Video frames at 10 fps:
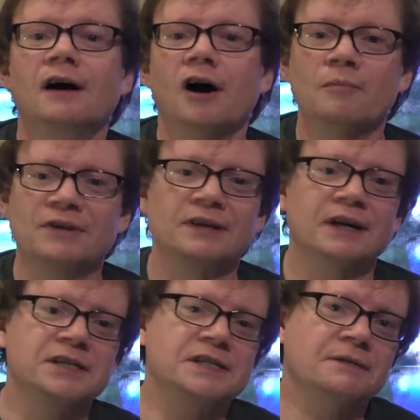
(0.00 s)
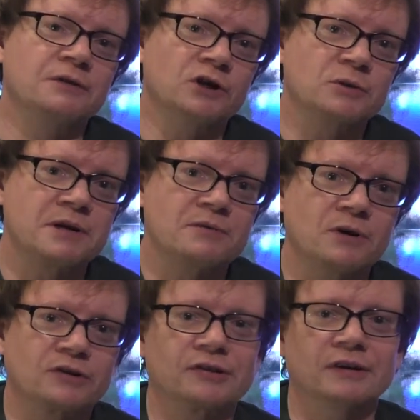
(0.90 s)
I'm middle-aged, never got to be a
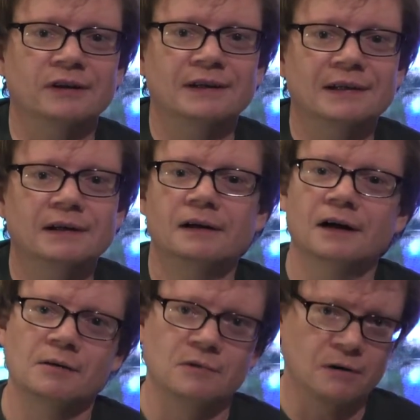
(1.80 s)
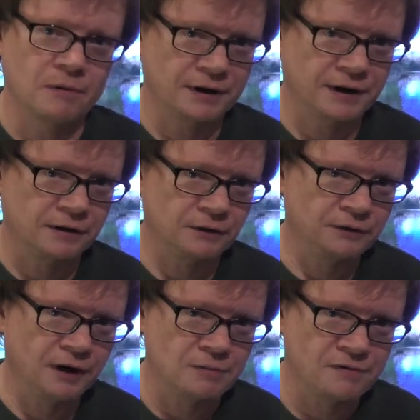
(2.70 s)
rock star. I won't include
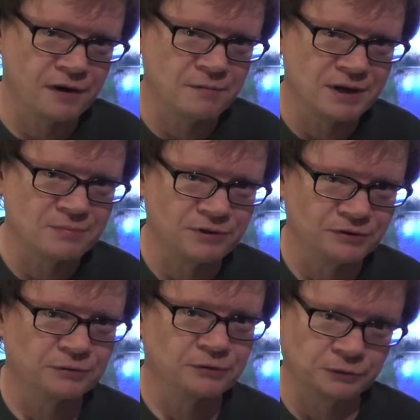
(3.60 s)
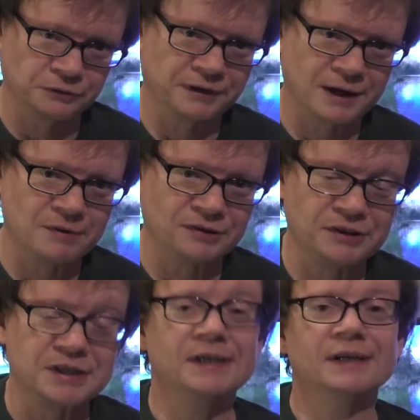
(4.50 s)
the homophobic abuse that was also in that
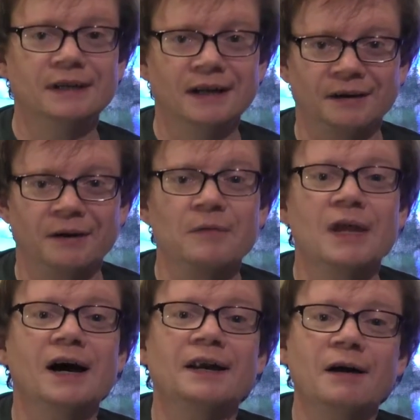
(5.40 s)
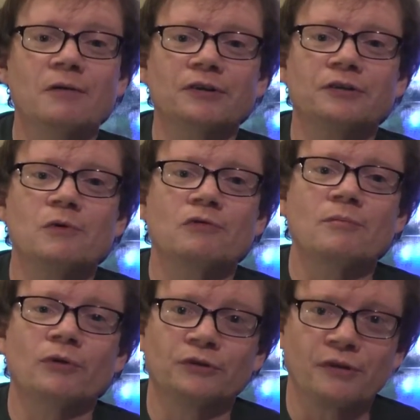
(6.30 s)
message. Anyway, and now on to more
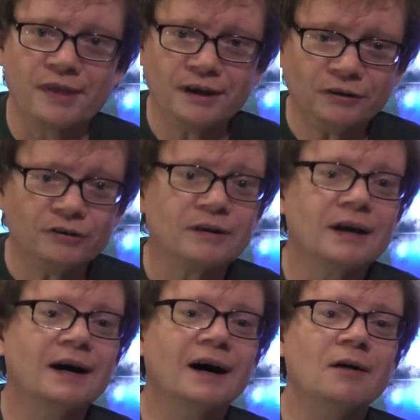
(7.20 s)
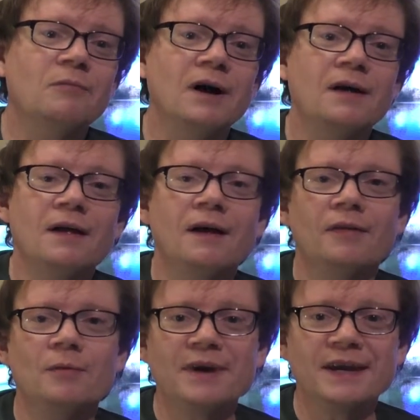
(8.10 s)
important things.
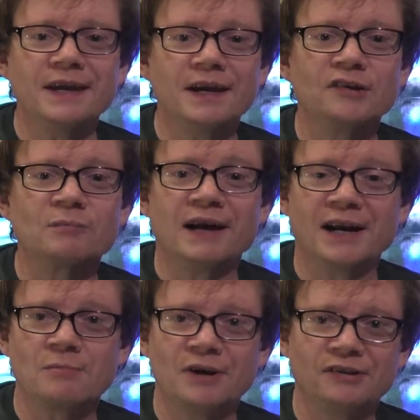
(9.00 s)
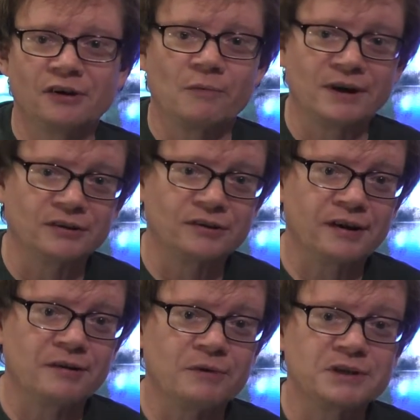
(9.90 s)
The biggie is a planning meeting on
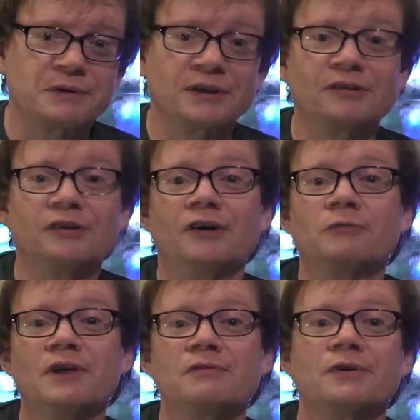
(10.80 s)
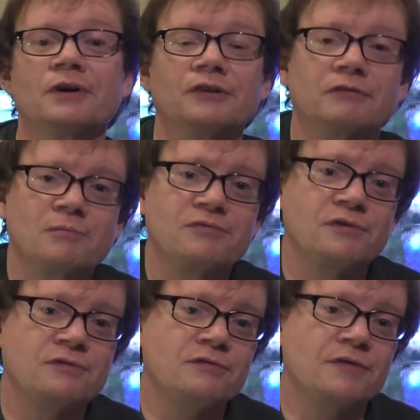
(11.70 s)
Wednesday, which will decide whether or not to
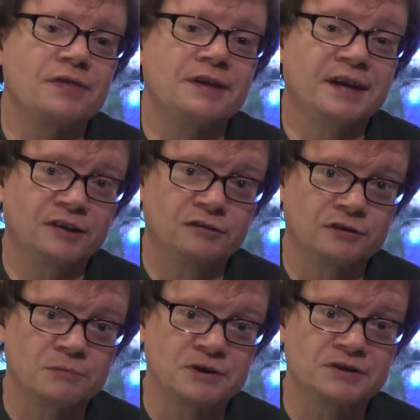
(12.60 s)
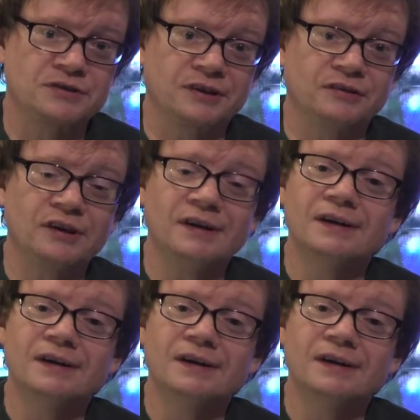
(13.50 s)
approve the next distribution centre.